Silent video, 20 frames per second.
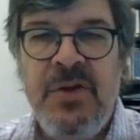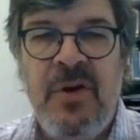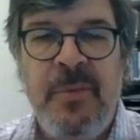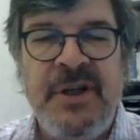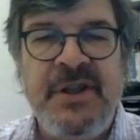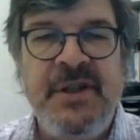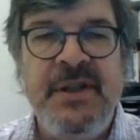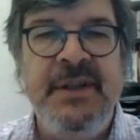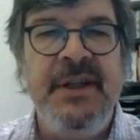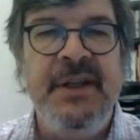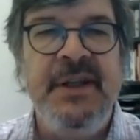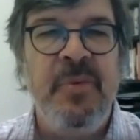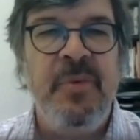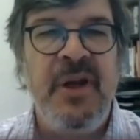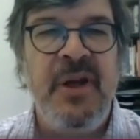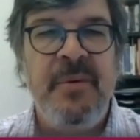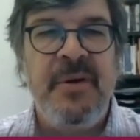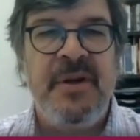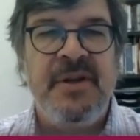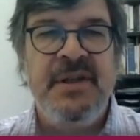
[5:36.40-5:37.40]
University
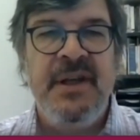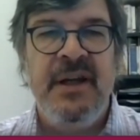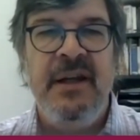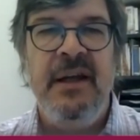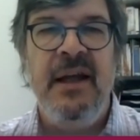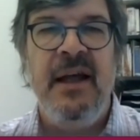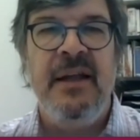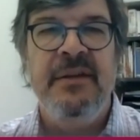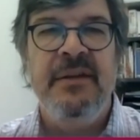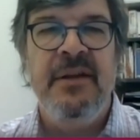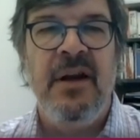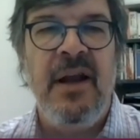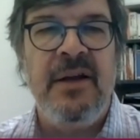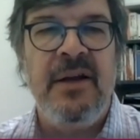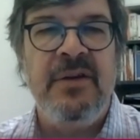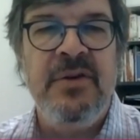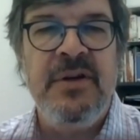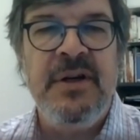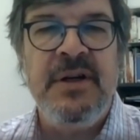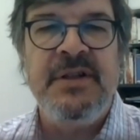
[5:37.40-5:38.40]
Rovira i Virgili and the
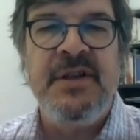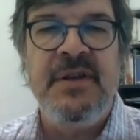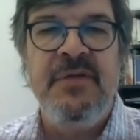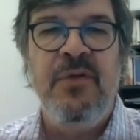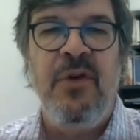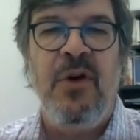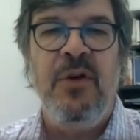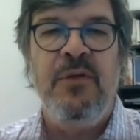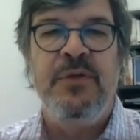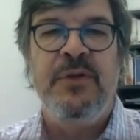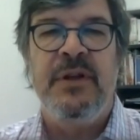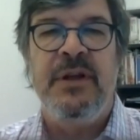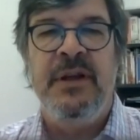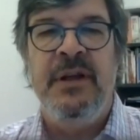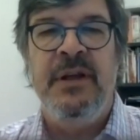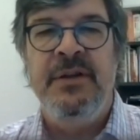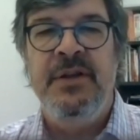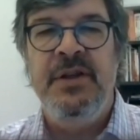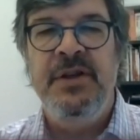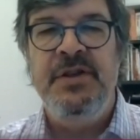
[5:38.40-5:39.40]
lecturers involved
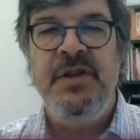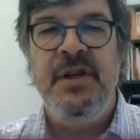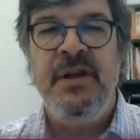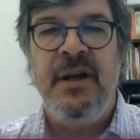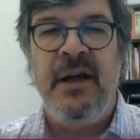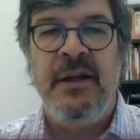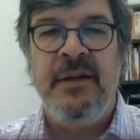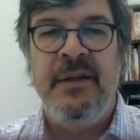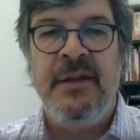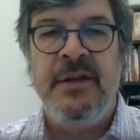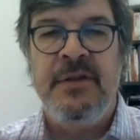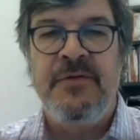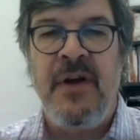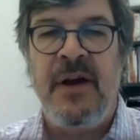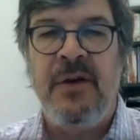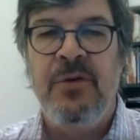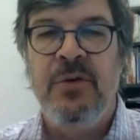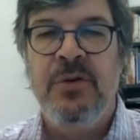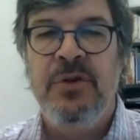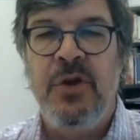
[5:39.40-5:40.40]
in teaching at its
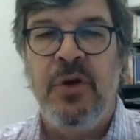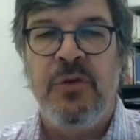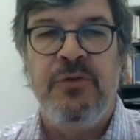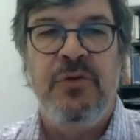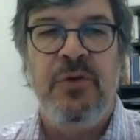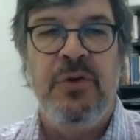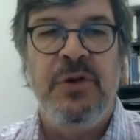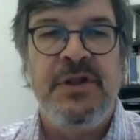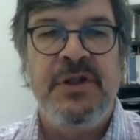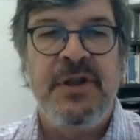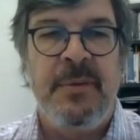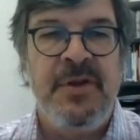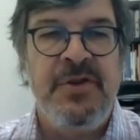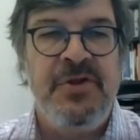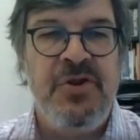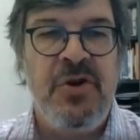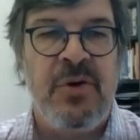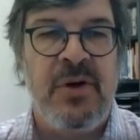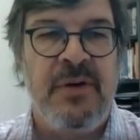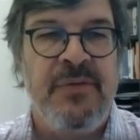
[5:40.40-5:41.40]
Faculty of Tourism and
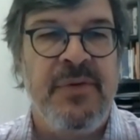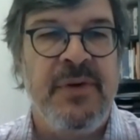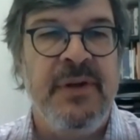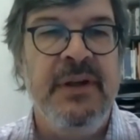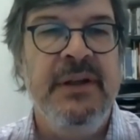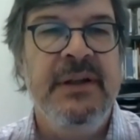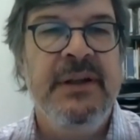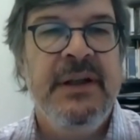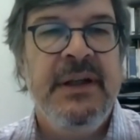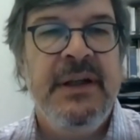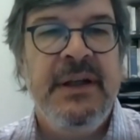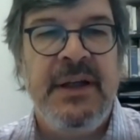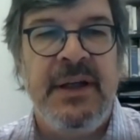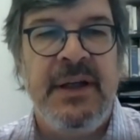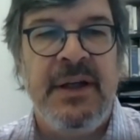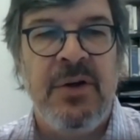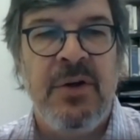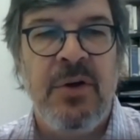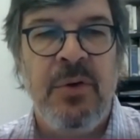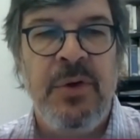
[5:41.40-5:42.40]
Geography,
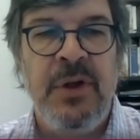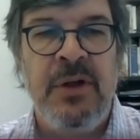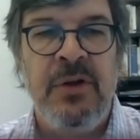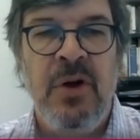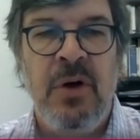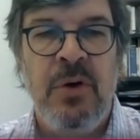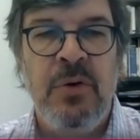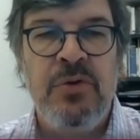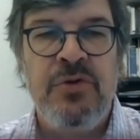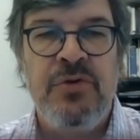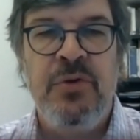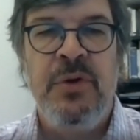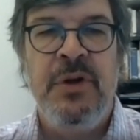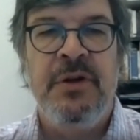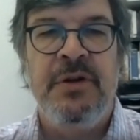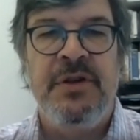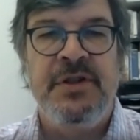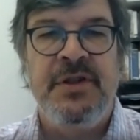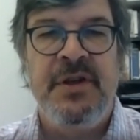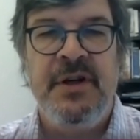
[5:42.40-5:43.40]
including those doing
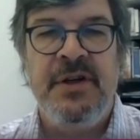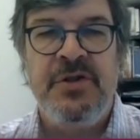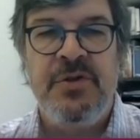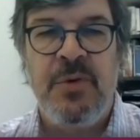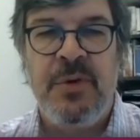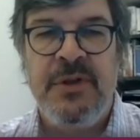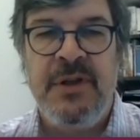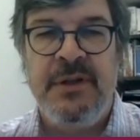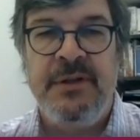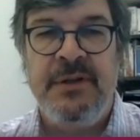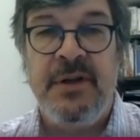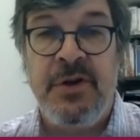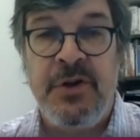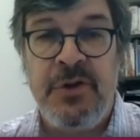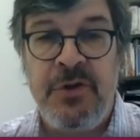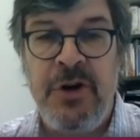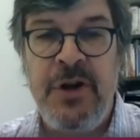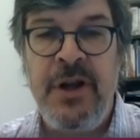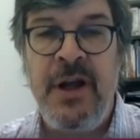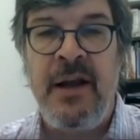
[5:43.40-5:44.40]
research with the
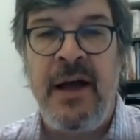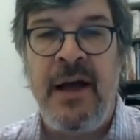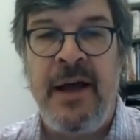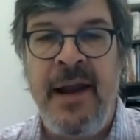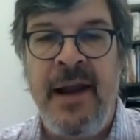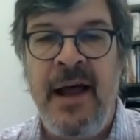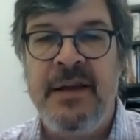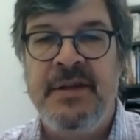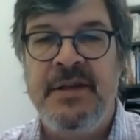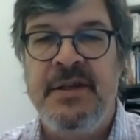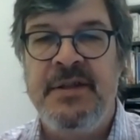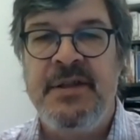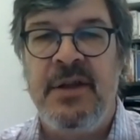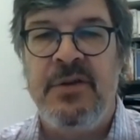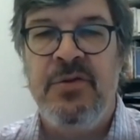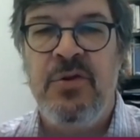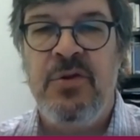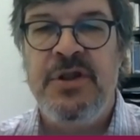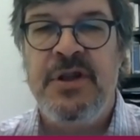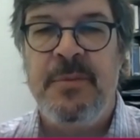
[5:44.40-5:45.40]
Territorial Analysis
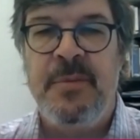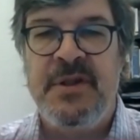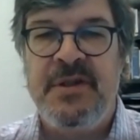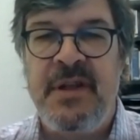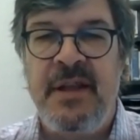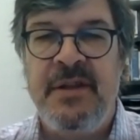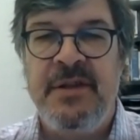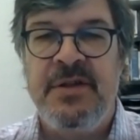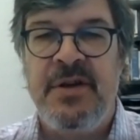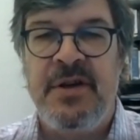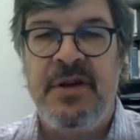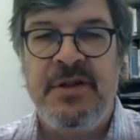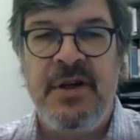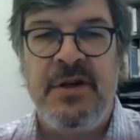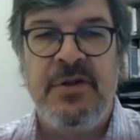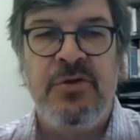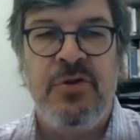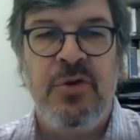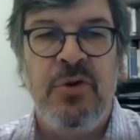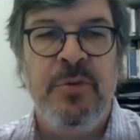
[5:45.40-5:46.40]
and Tourism Studies
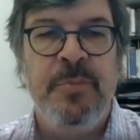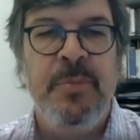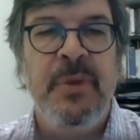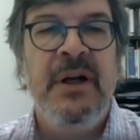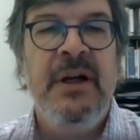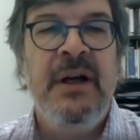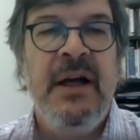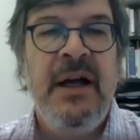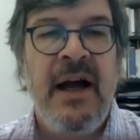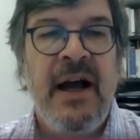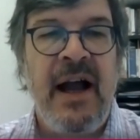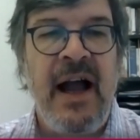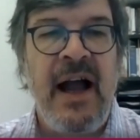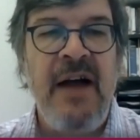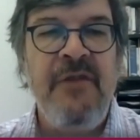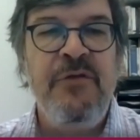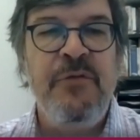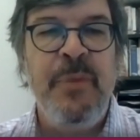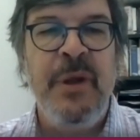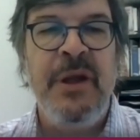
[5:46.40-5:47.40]
Research Group,
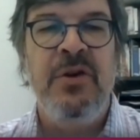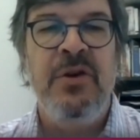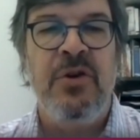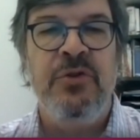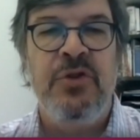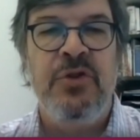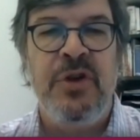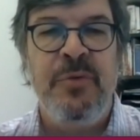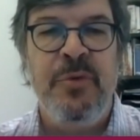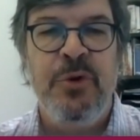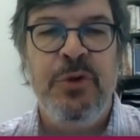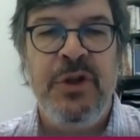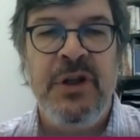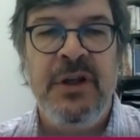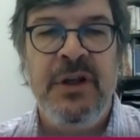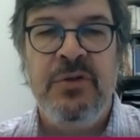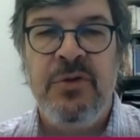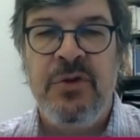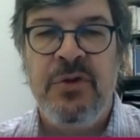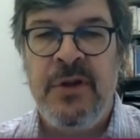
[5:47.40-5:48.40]
have been
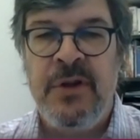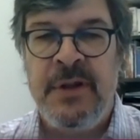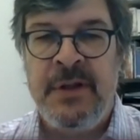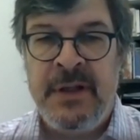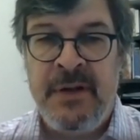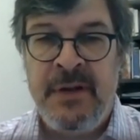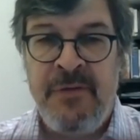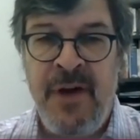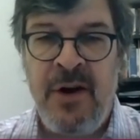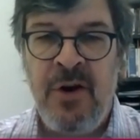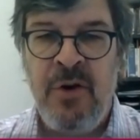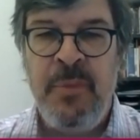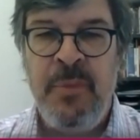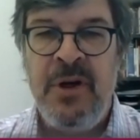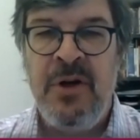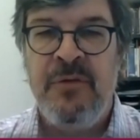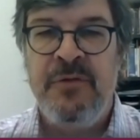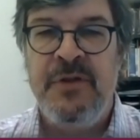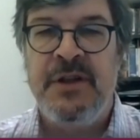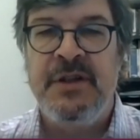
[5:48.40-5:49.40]
contributing to the
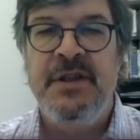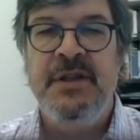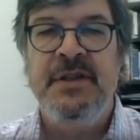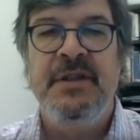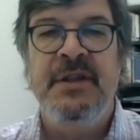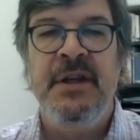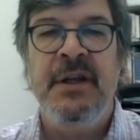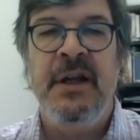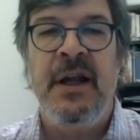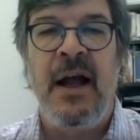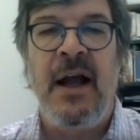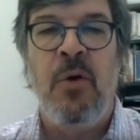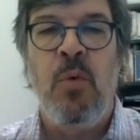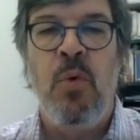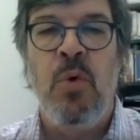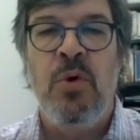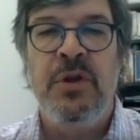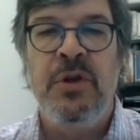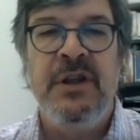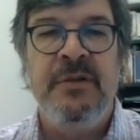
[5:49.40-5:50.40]
development of the existing
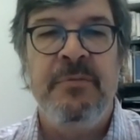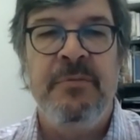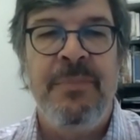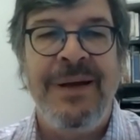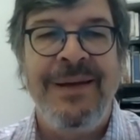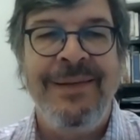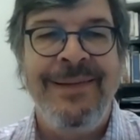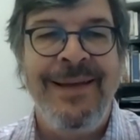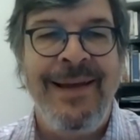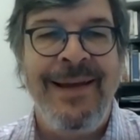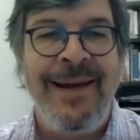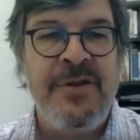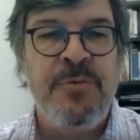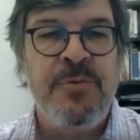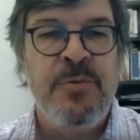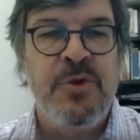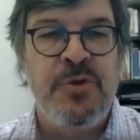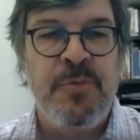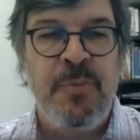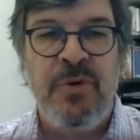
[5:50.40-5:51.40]
awarded by the
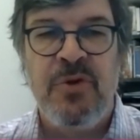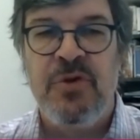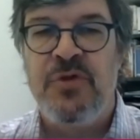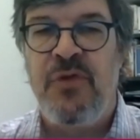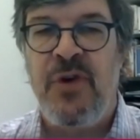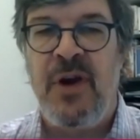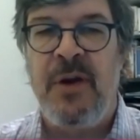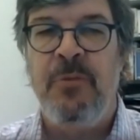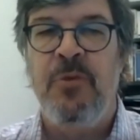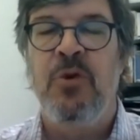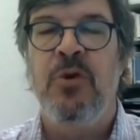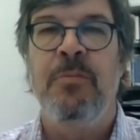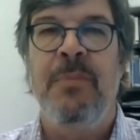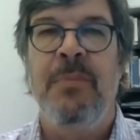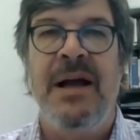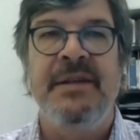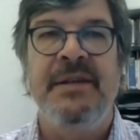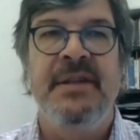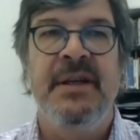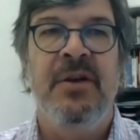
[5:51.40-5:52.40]
Erasmus Plus framework
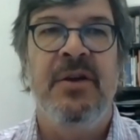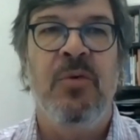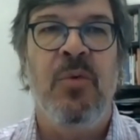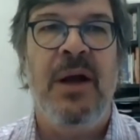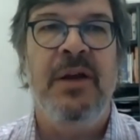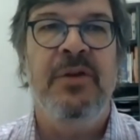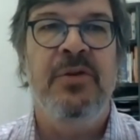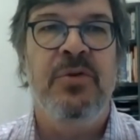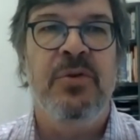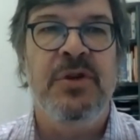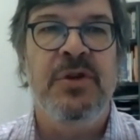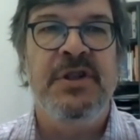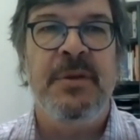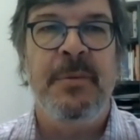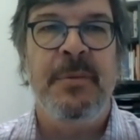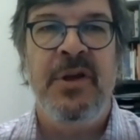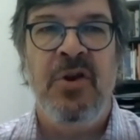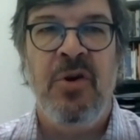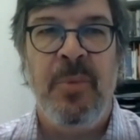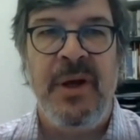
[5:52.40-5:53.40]
Mastering Wine Tourism
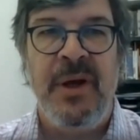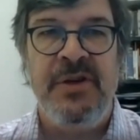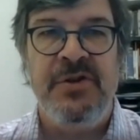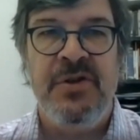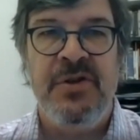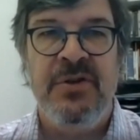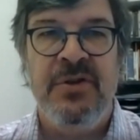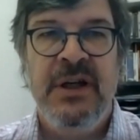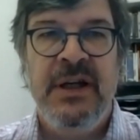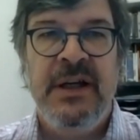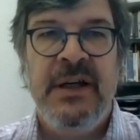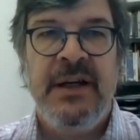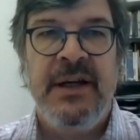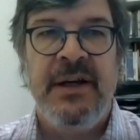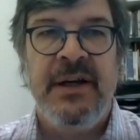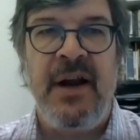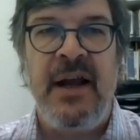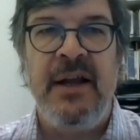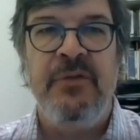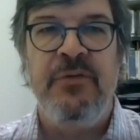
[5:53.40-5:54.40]
Innovation
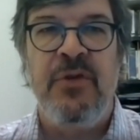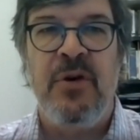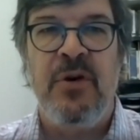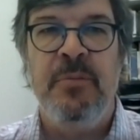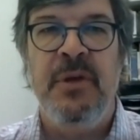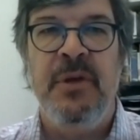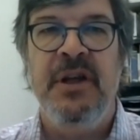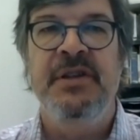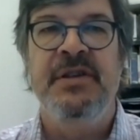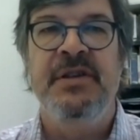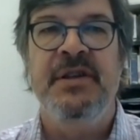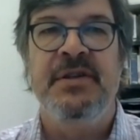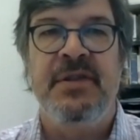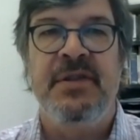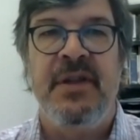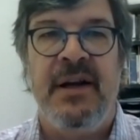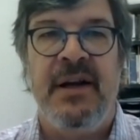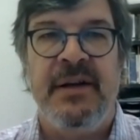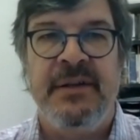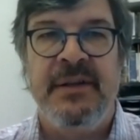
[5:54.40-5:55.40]
right from its
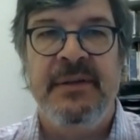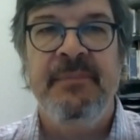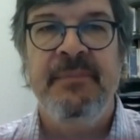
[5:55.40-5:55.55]
start.